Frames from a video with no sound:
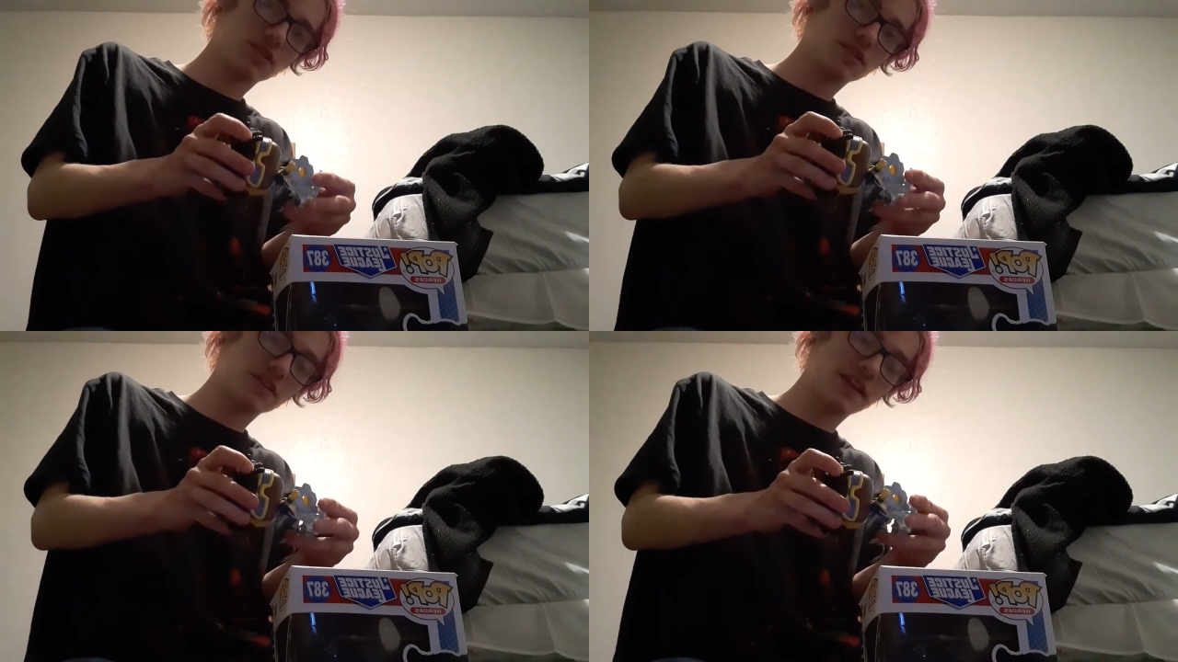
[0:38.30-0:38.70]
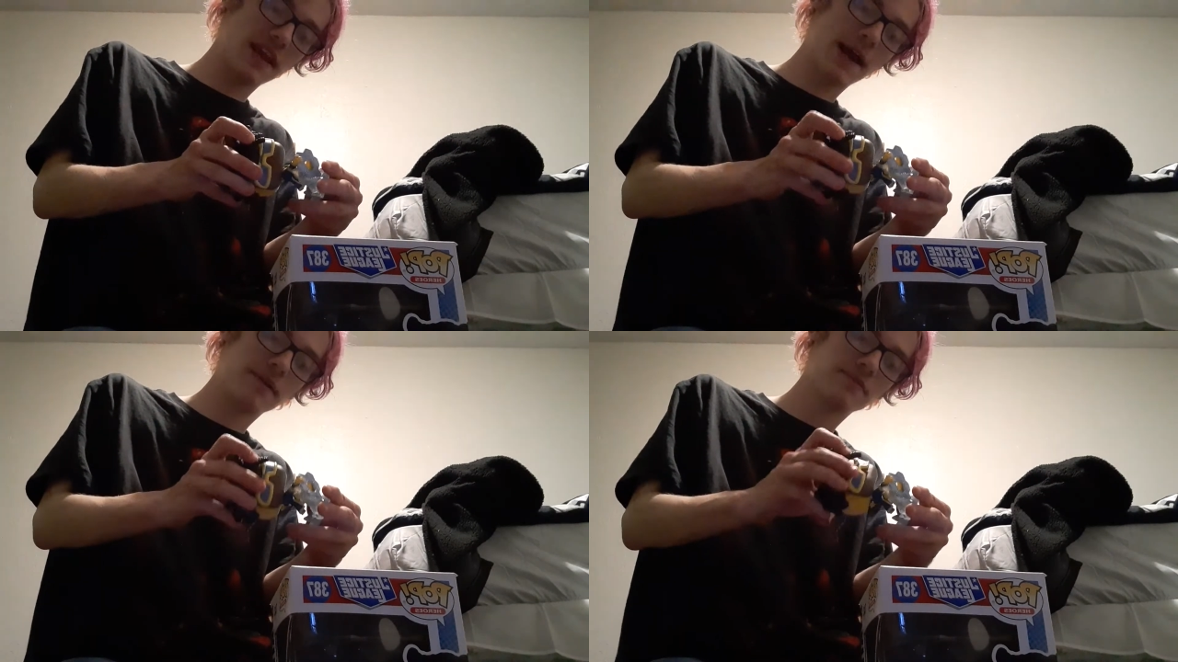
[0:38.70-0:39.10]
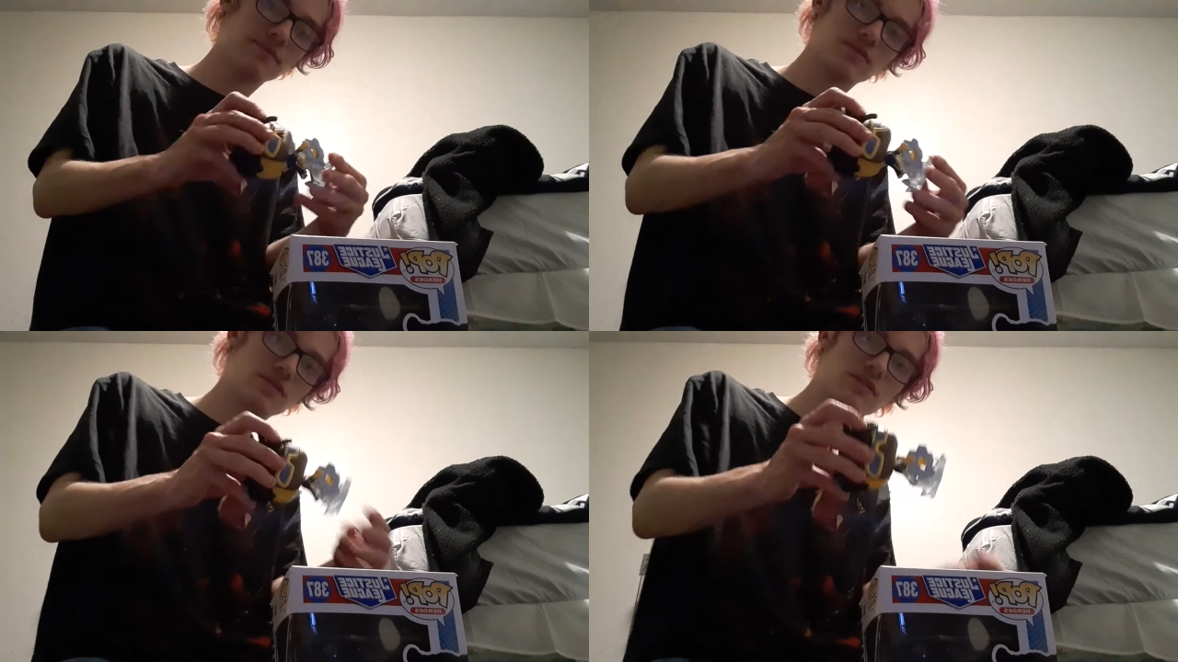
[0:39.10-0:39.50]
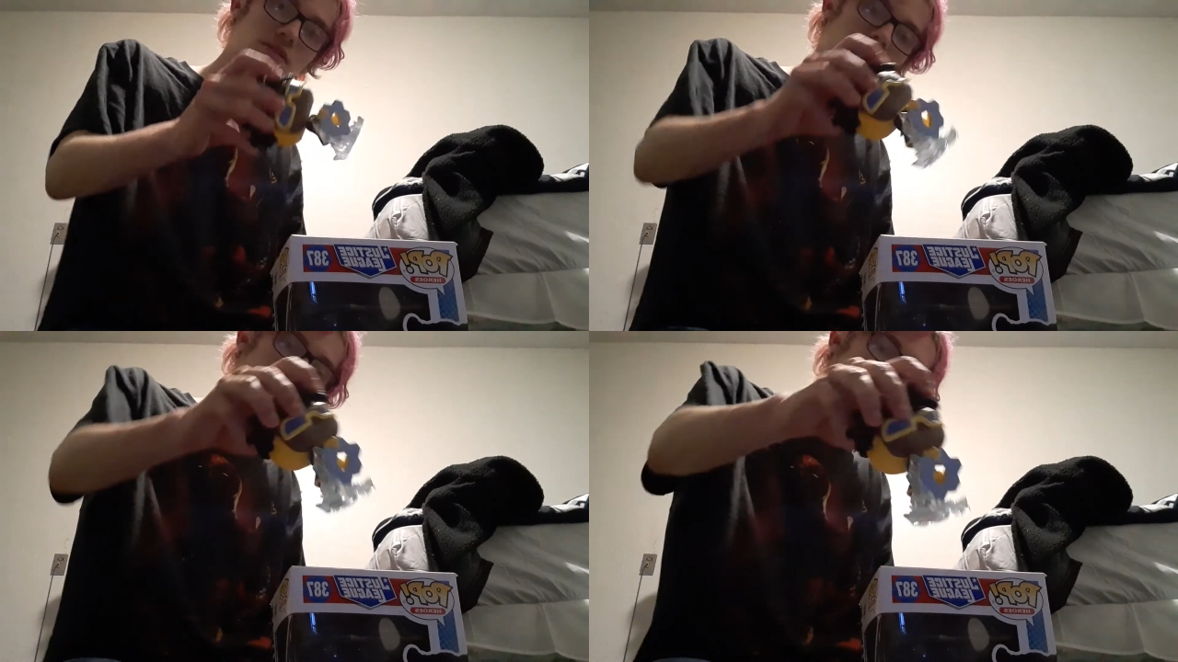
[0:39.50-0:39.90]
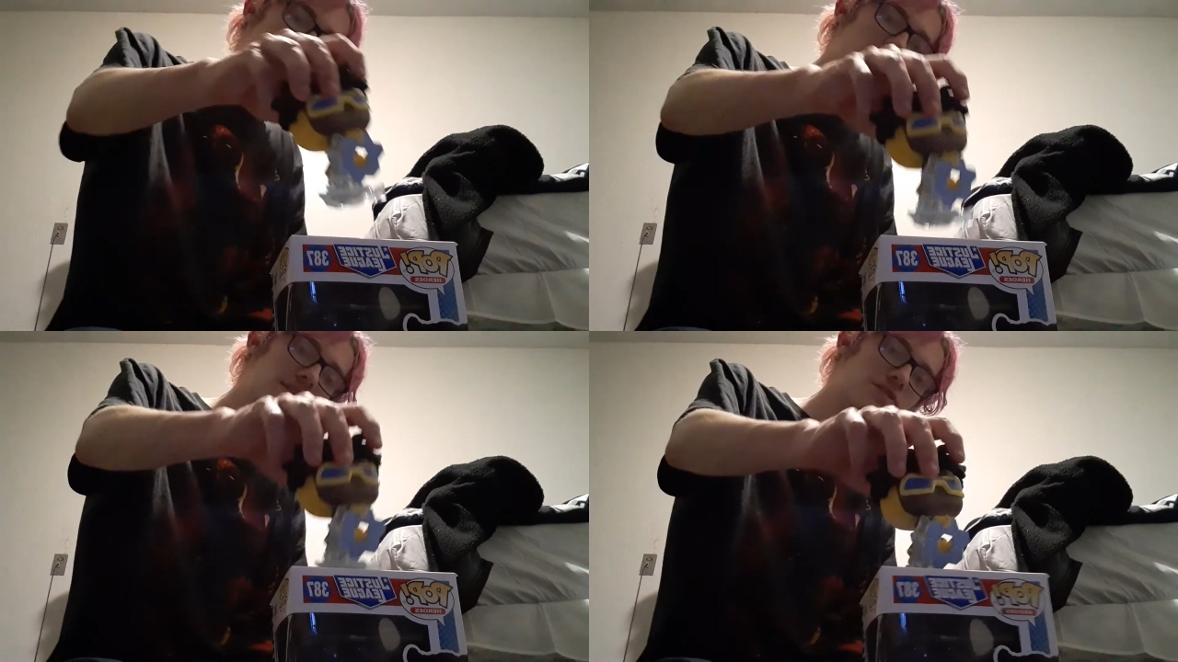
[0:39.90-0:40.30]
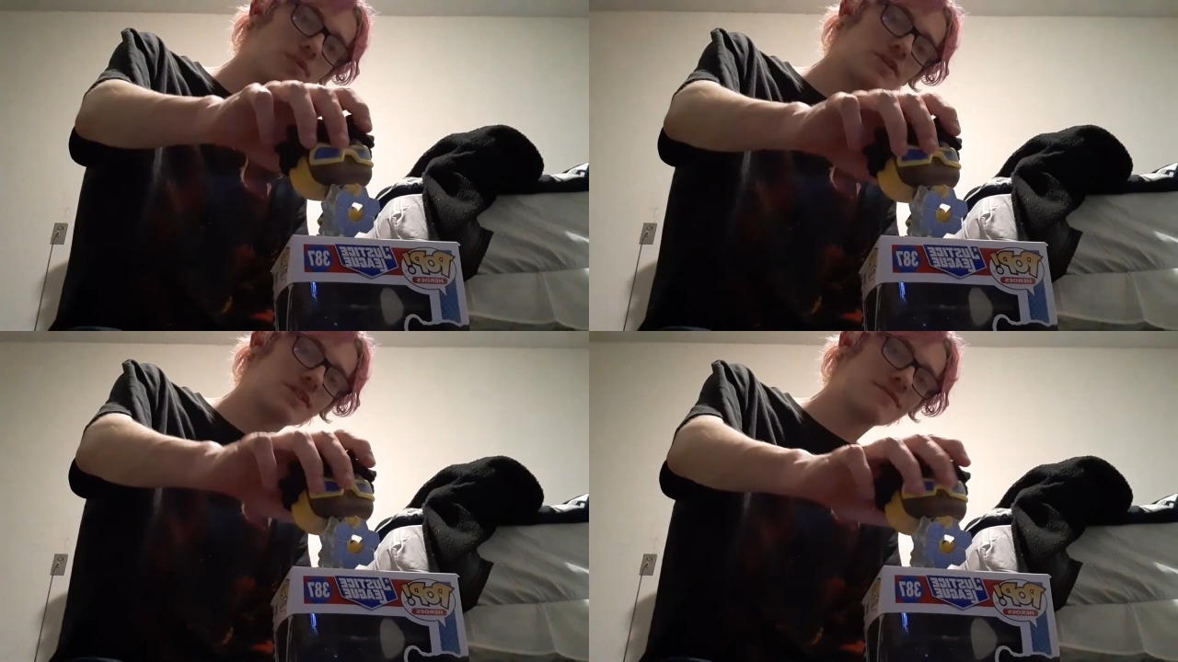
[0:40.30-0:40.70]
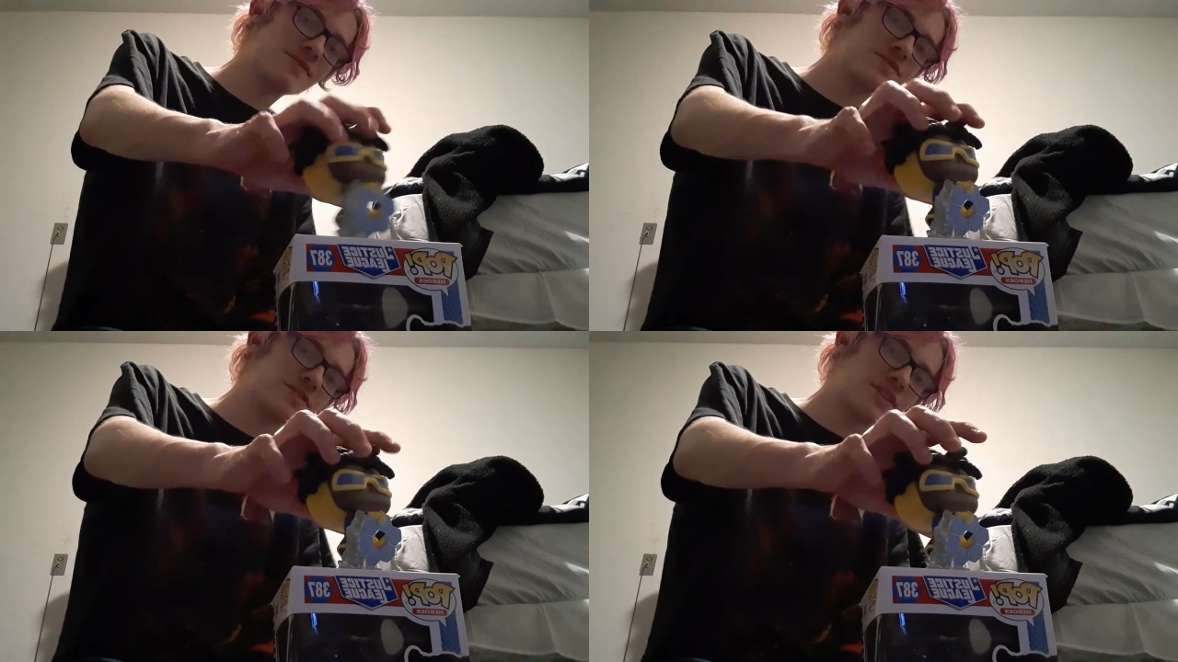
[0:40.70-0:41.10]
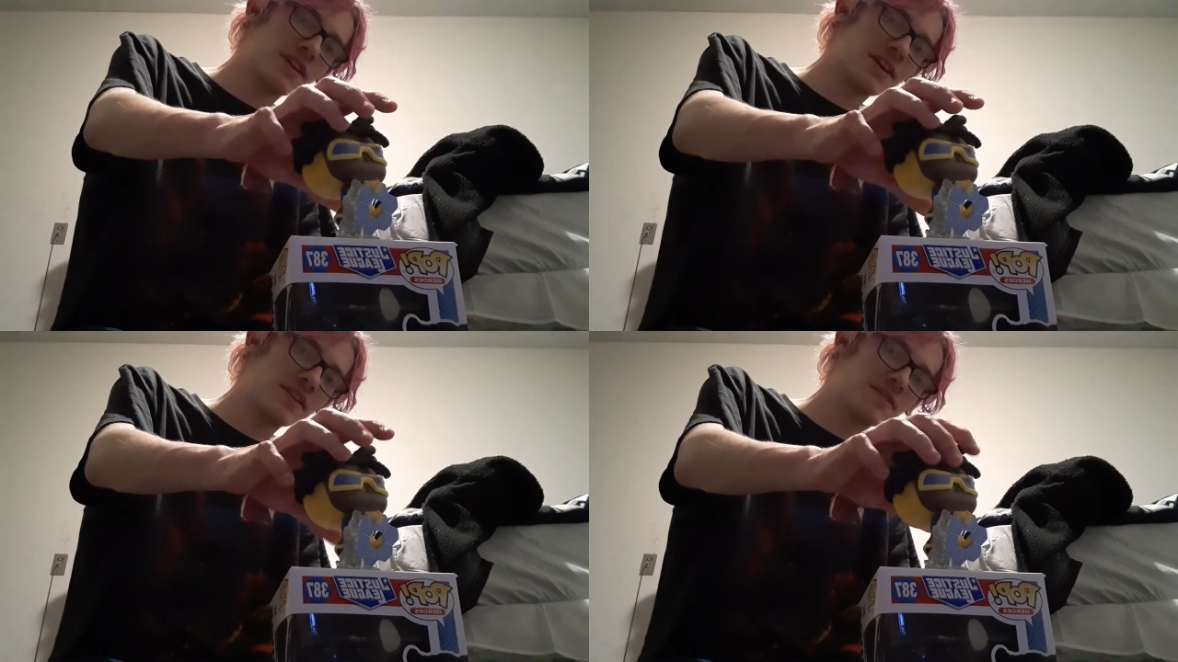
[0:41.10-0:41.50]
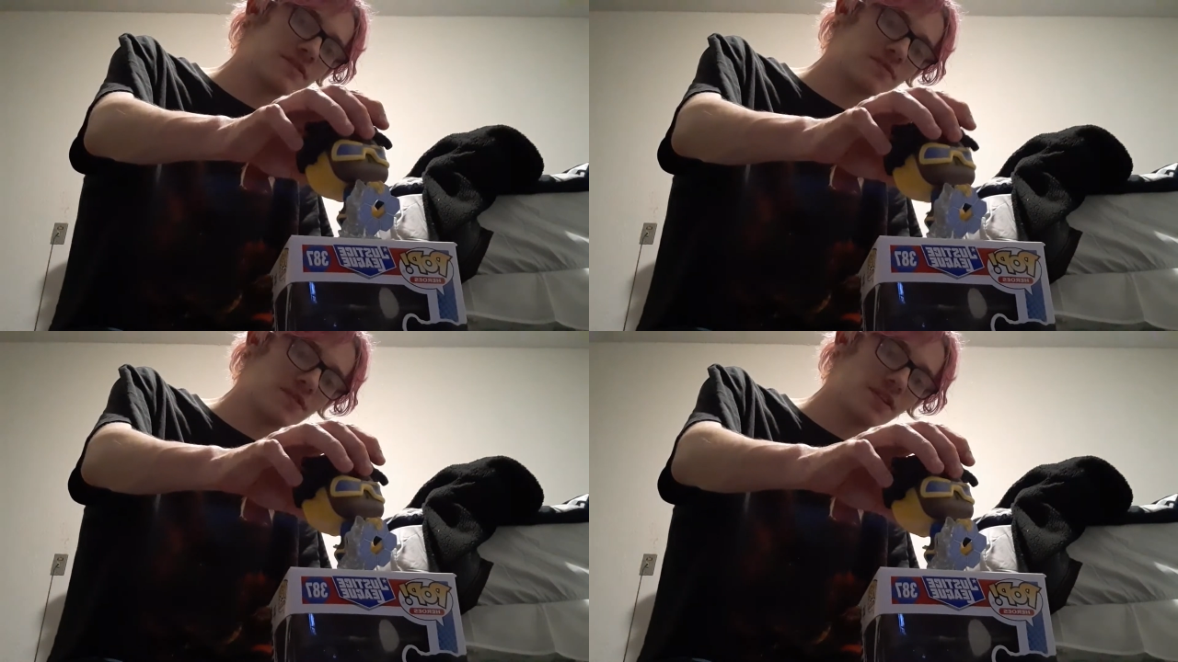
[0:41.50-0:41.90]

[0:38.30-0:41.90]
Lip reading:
No face is visible, so there are no lips to read.